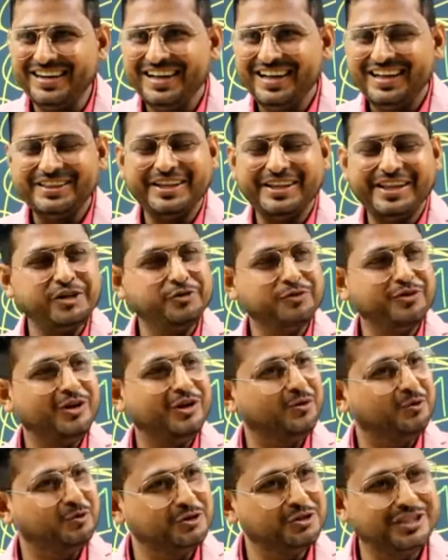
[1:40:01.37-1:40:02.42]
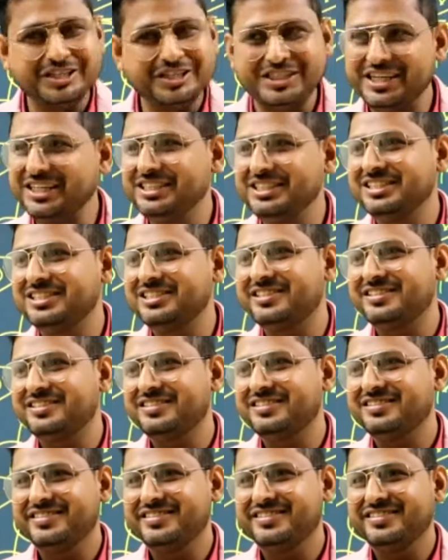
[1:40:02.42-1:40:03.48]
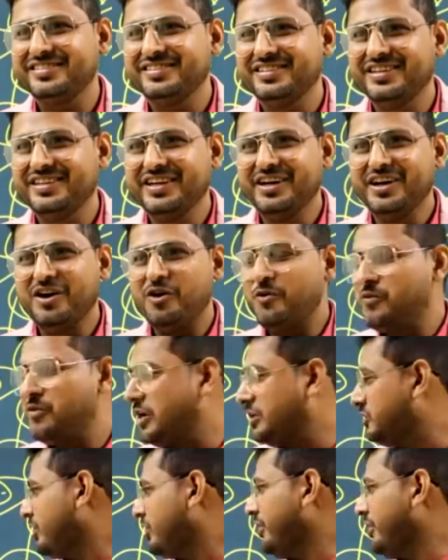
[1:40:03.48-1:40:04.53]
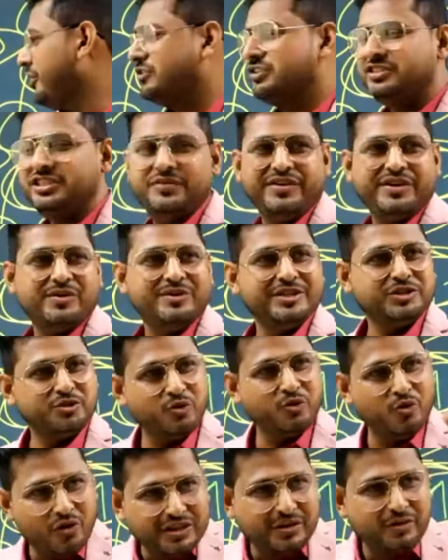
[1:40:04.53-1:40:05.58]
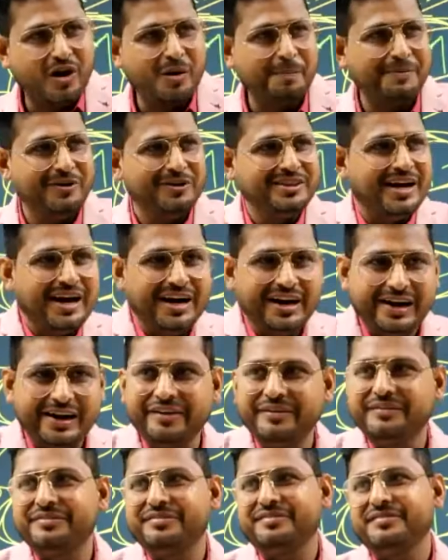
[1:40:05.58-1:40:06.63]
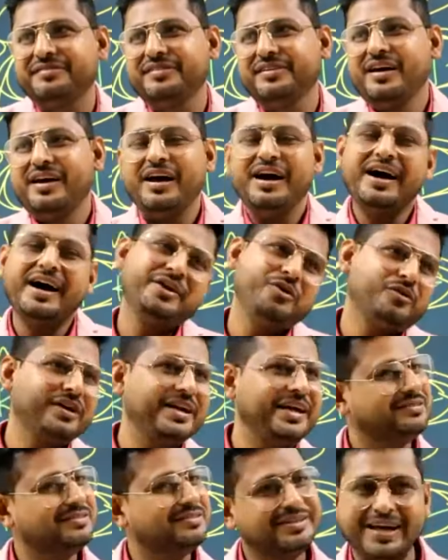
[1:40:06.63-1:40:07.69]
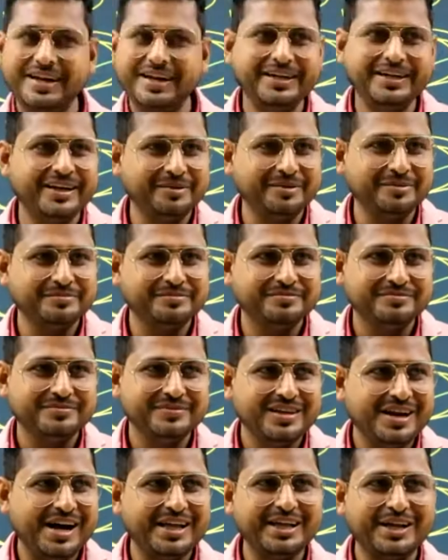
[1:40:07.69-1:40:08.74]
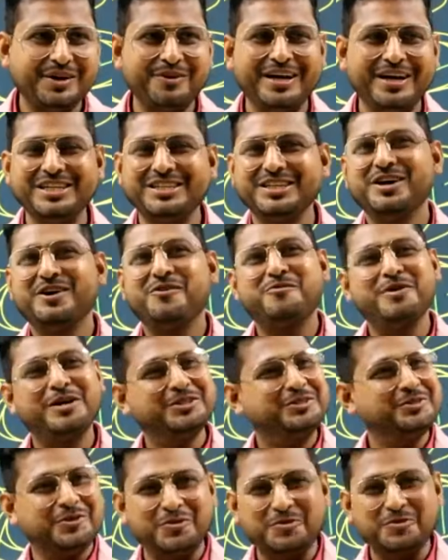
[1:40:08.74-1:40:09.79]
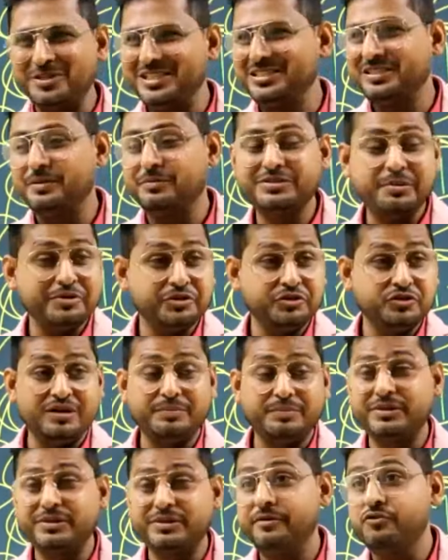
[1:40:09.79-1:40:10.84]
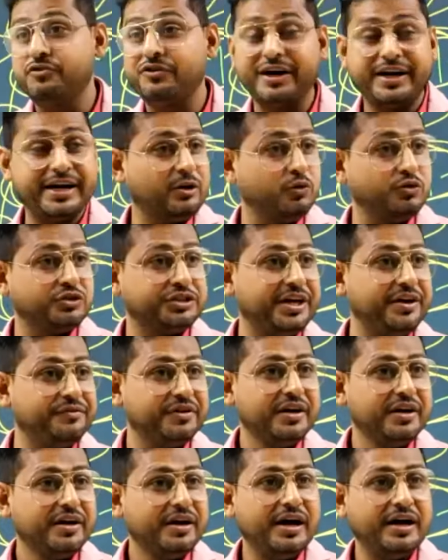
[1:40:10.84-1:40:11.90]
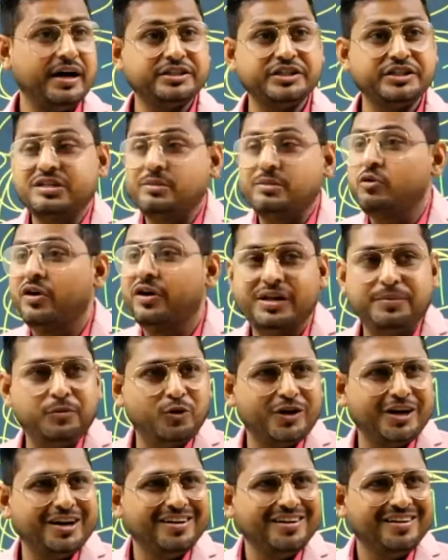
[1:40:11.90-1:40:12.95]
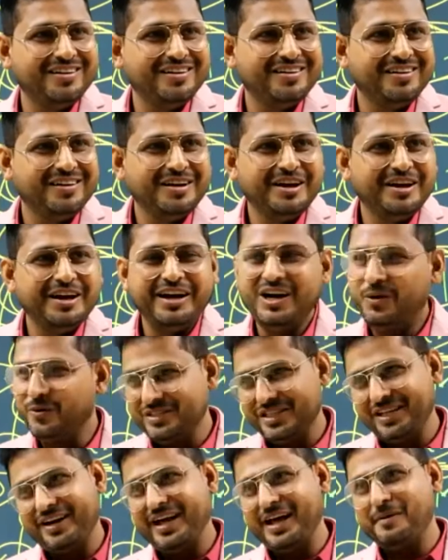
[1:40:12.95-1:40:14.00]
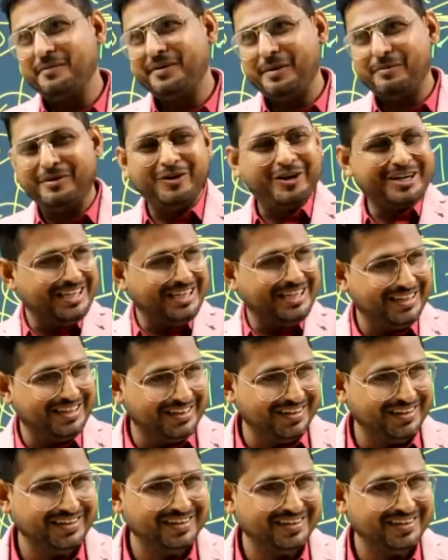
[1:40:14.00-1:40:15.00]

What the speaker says: Then you will lose the changes. Once you click on save, it will store the copy on the hard drive and you can access it anytime. Otherwise, once you reboot, sometimes you forget to save and system got rebooted. It was in RAM, RAM got cleared.